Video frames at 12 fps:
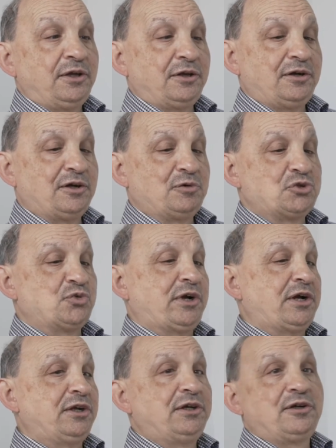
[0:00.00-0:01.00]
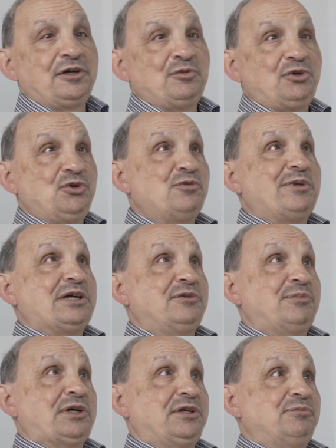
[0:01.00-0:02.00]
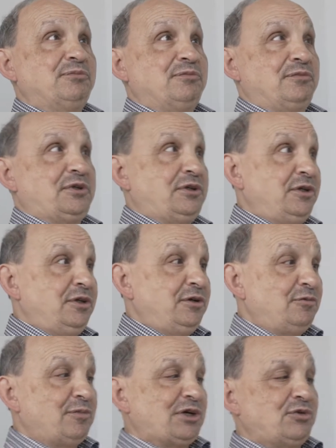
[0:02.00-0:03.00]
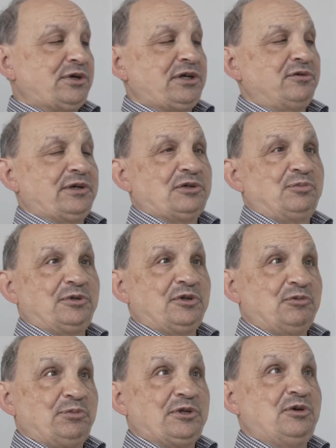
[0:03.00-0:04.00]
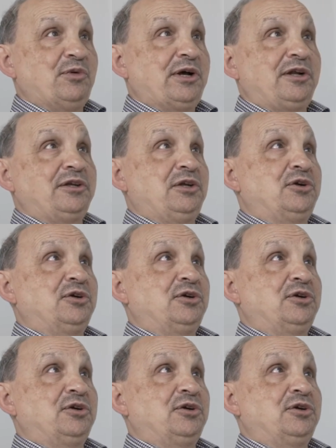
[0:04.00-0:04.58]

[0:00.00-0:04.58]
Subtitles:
and I was running, and I knew my way around pretty well.